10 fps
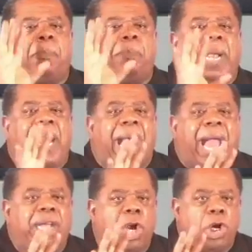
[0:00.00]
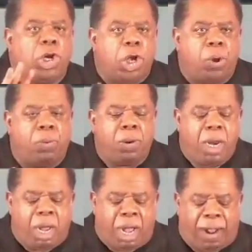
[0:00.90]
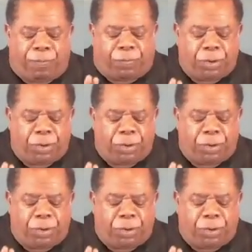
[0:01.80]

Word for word: of blinding you uh,